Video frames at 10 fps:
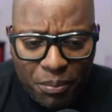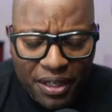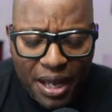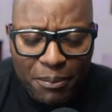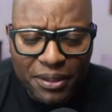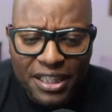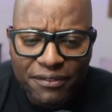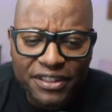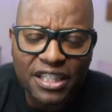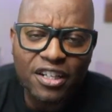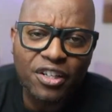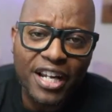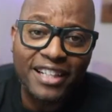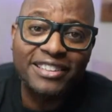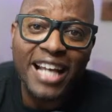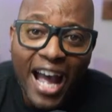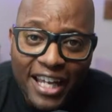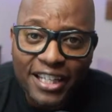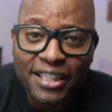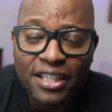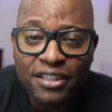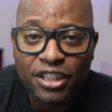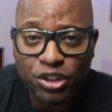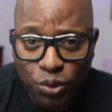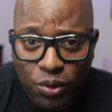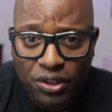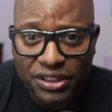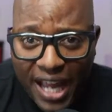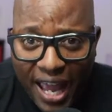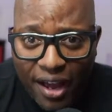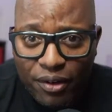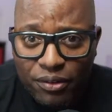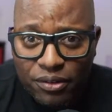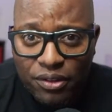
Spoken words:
but I believe it's under anxiety disorders now.